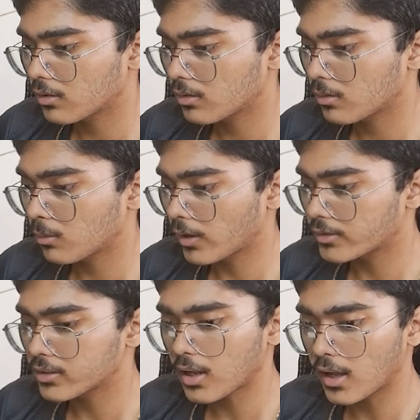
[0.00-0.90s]
Oh,
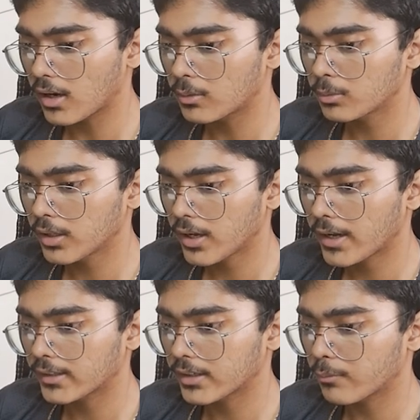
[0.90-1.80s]
I don't think I
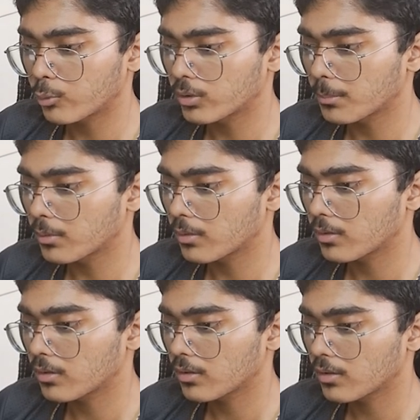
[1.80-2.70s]
can get a phone number.
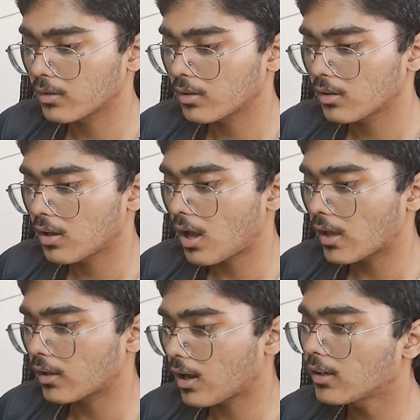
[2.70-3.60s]
I
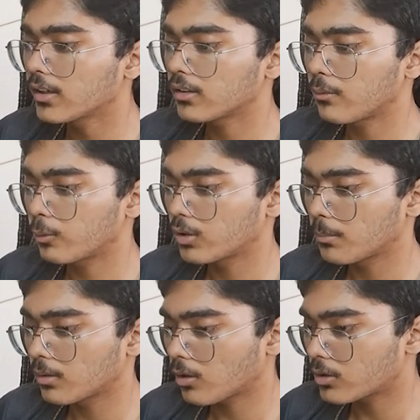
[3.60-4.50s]
can't get the phone
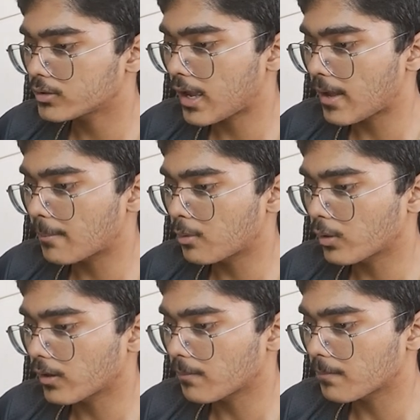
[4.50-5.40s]
number. God damn. Okay.